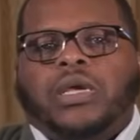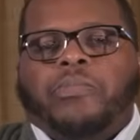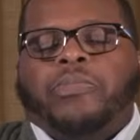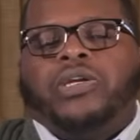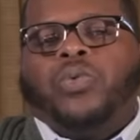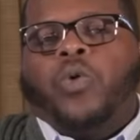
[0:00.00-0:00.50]

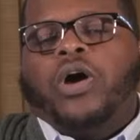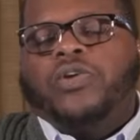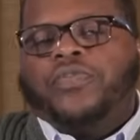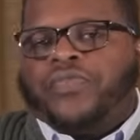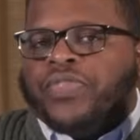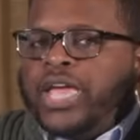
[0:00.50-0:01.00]
but one
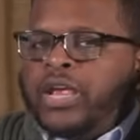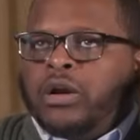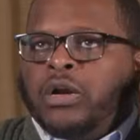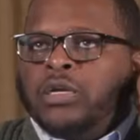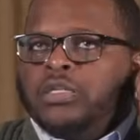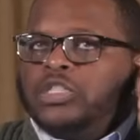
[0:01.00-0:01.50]
of
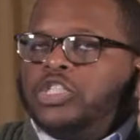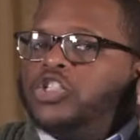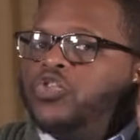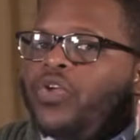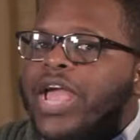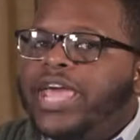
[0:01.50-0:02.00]
their
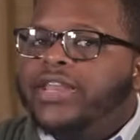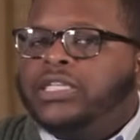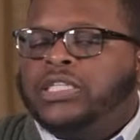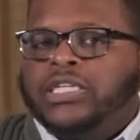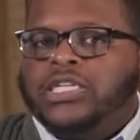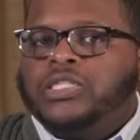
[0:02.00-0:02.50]

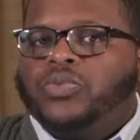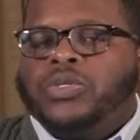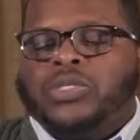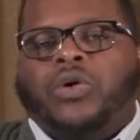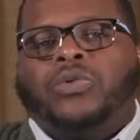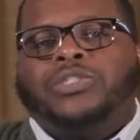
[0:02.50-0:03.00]
strategies
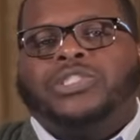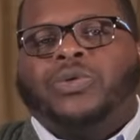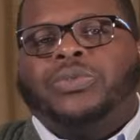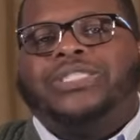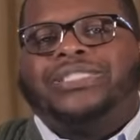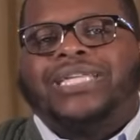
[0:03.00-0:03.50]
was
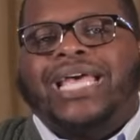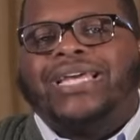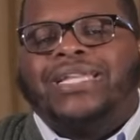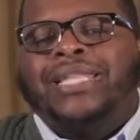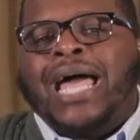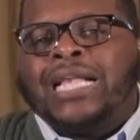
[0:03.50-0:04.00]
also
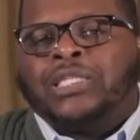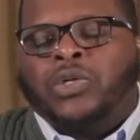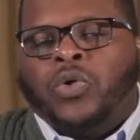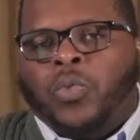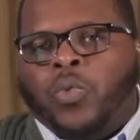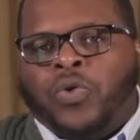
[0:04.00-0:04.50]

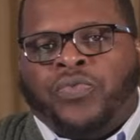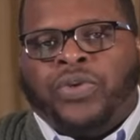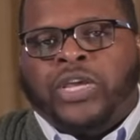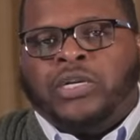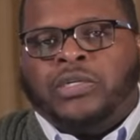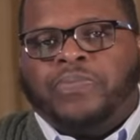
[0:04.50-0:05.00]
psychological
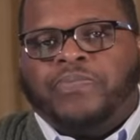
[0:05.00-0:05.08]
warfare